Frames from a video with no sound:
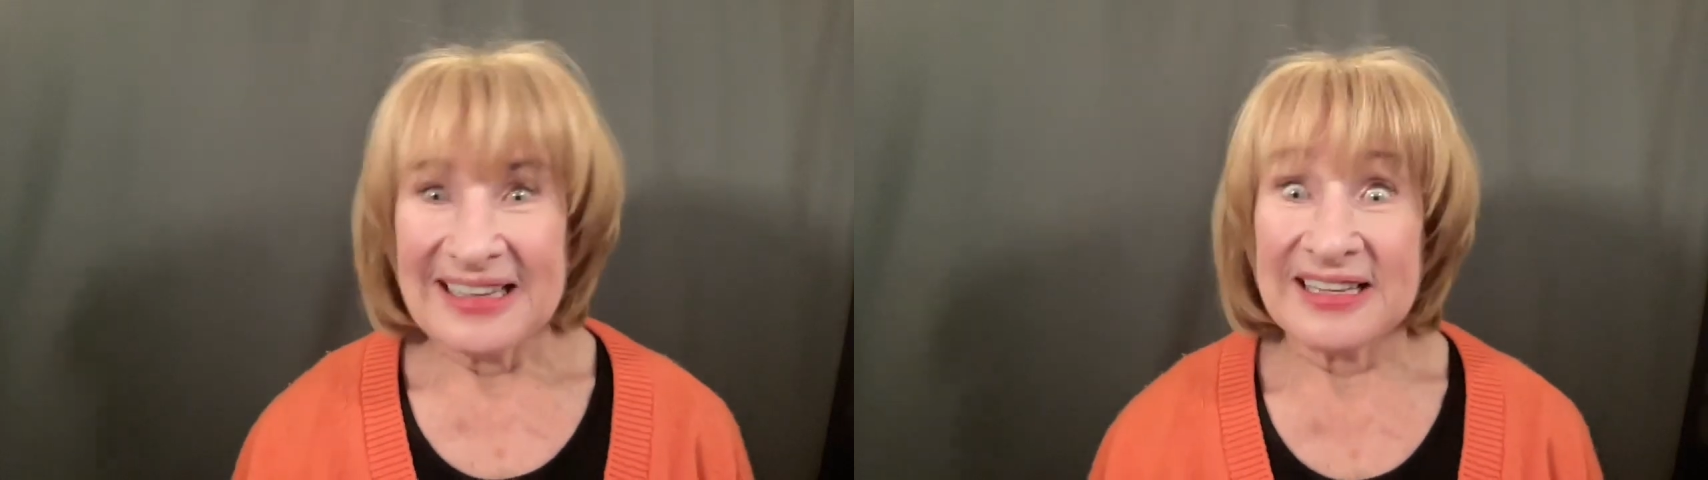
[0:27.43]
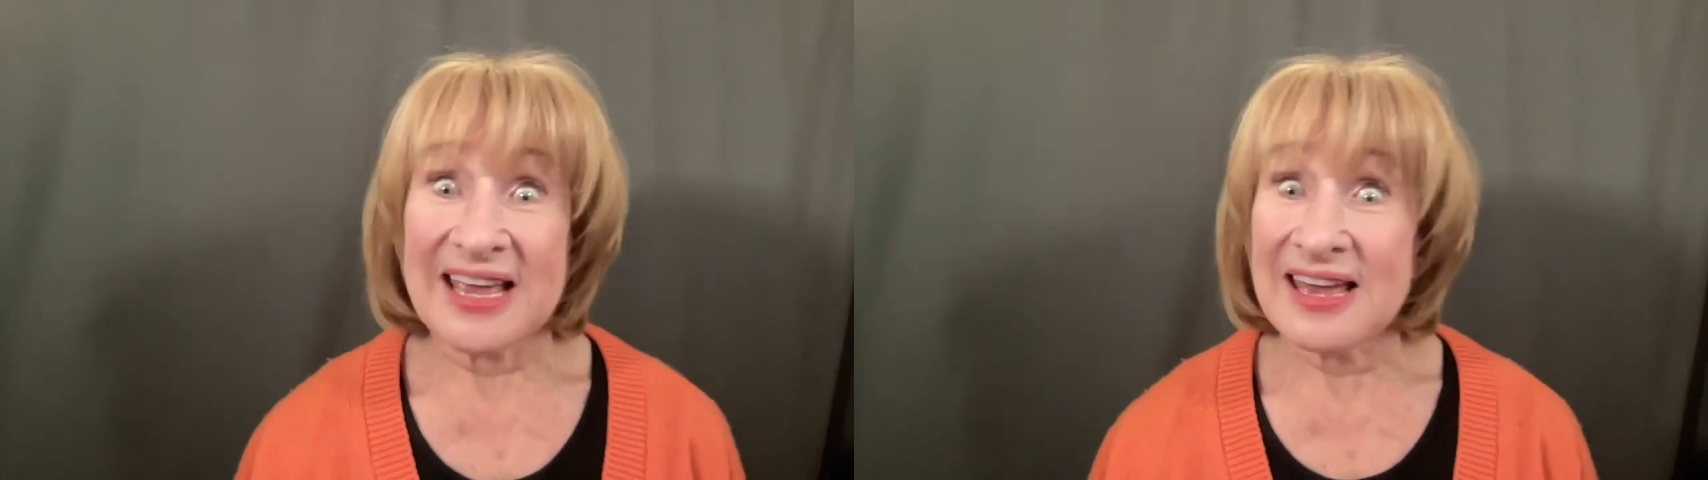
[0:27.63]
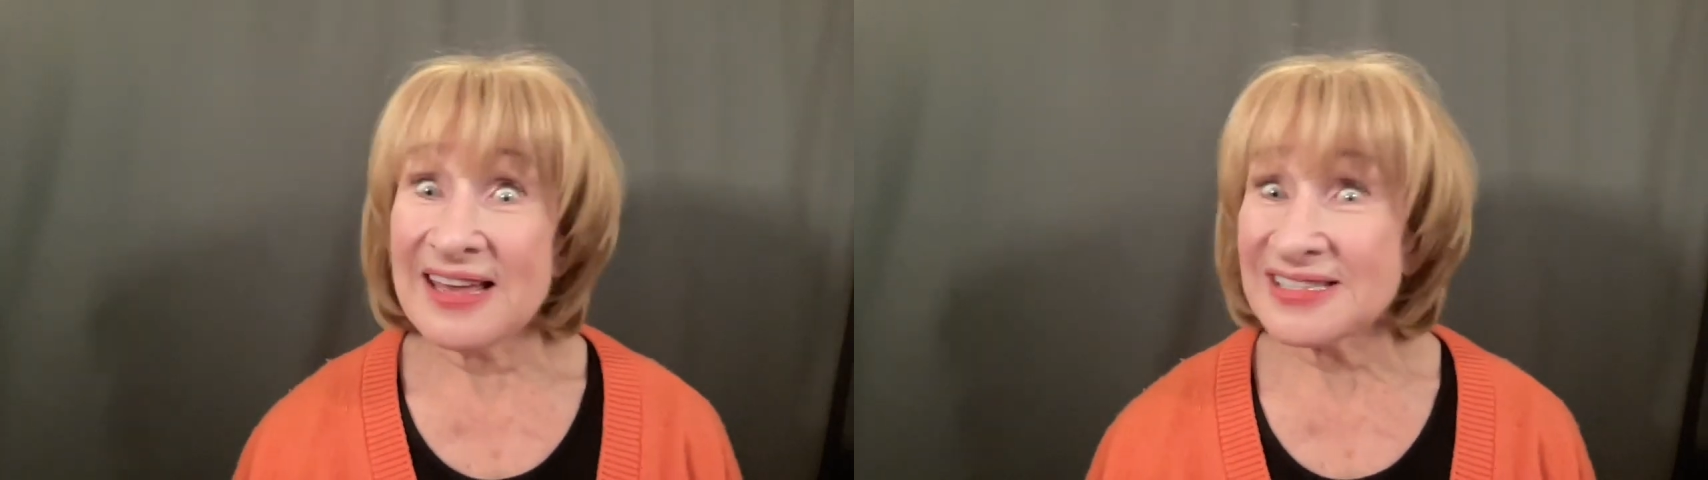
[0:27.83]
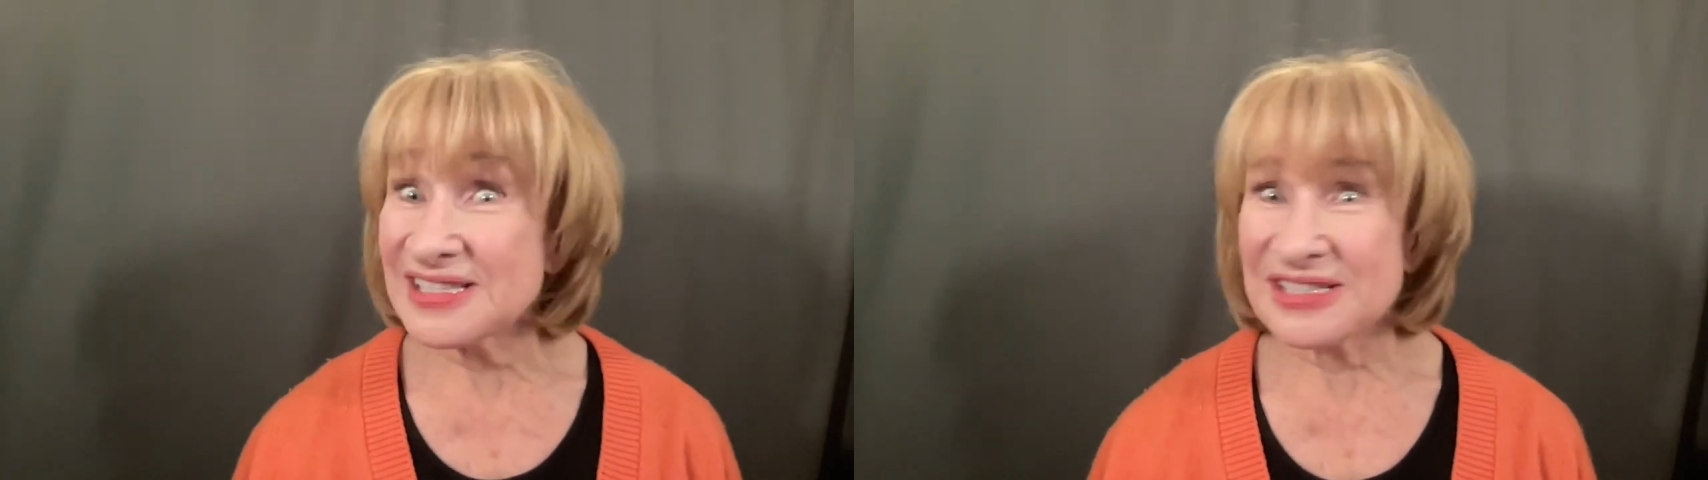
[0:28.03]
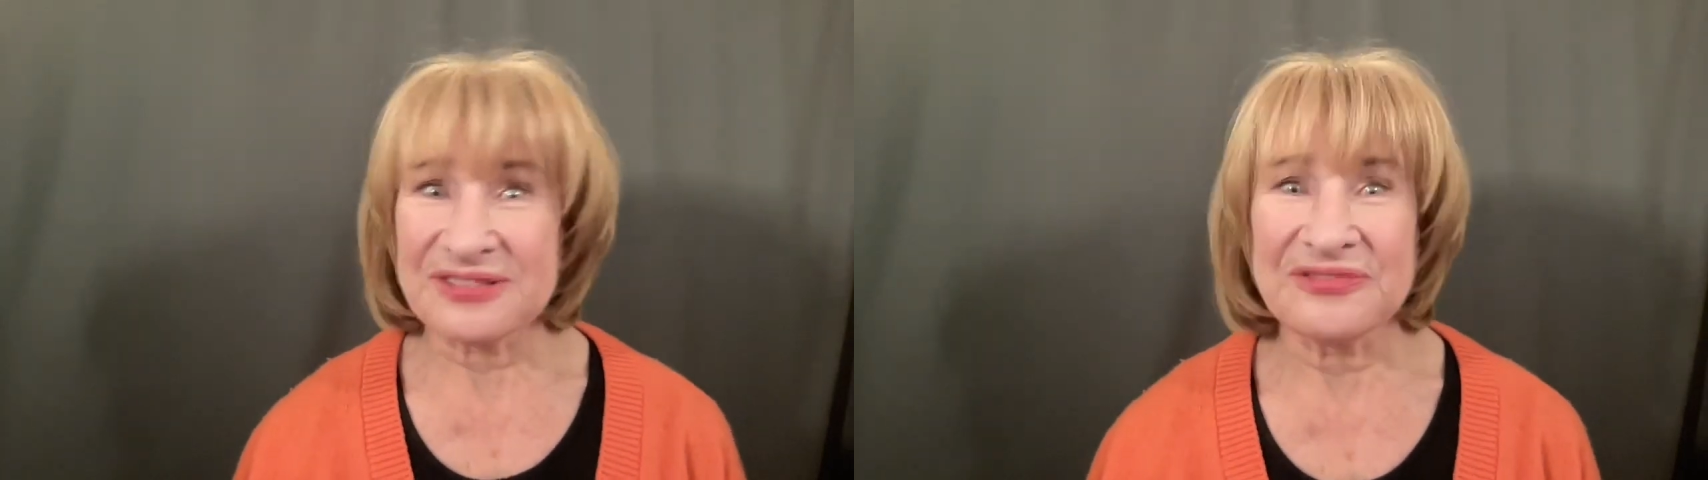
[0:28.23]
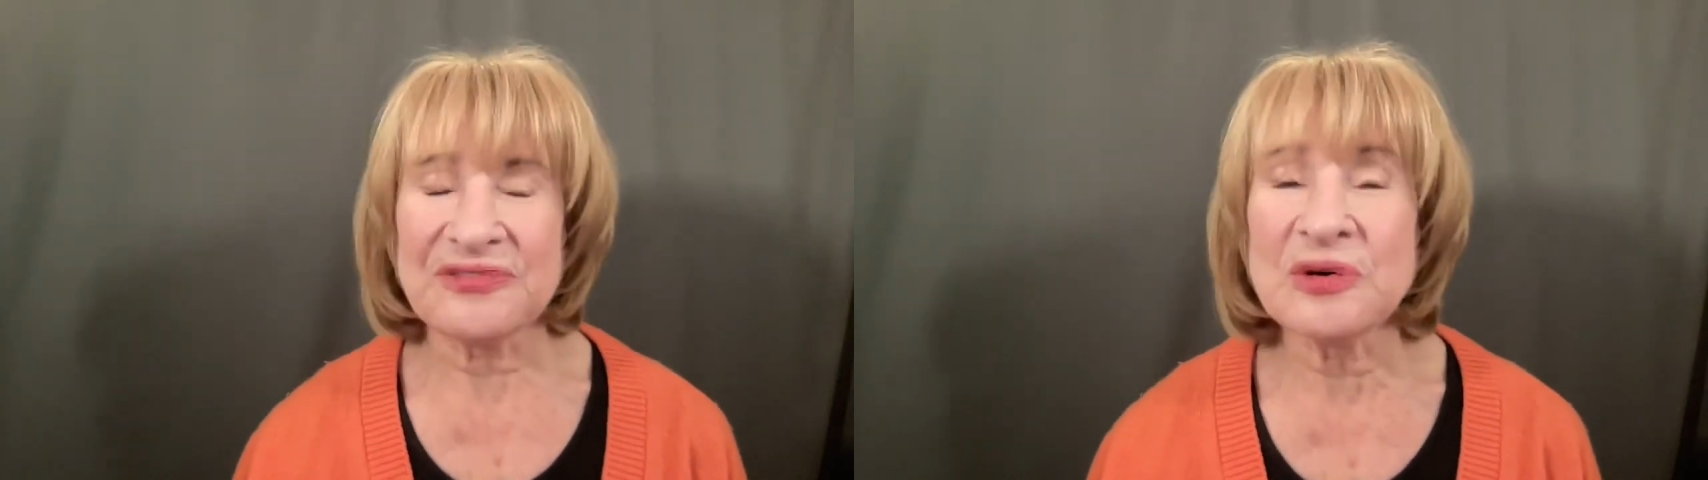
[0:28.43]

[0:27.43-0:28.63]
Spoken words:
Yes,